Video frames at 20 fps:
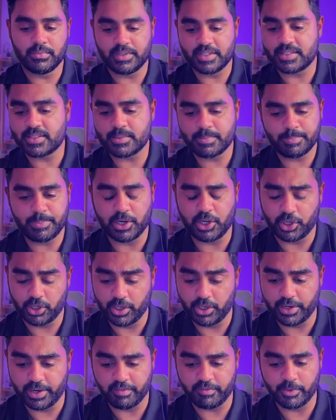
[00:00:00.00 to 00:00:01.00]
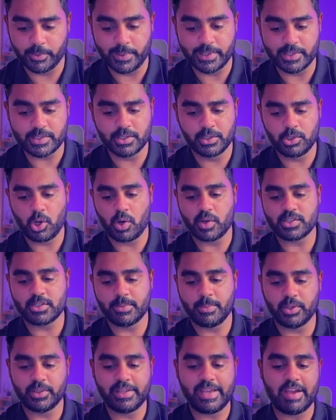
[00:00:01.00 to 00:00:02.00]
This particular influencer talks
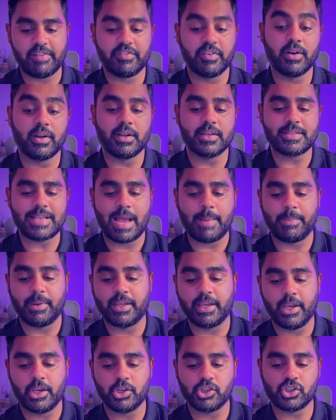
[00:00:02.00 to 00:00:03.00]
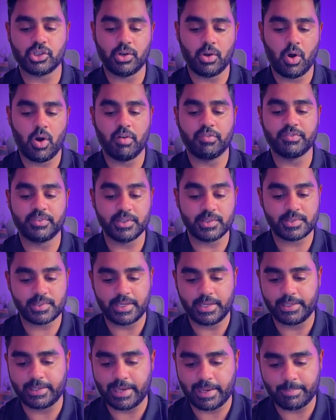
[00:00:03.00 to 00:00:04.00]
about the effortless application of this
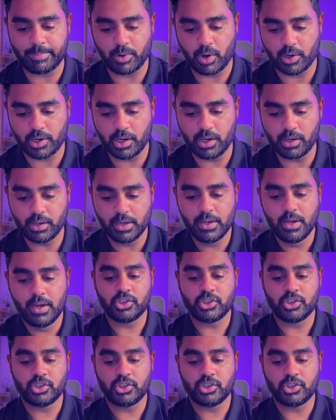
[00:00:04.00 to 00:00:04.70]
skincare product.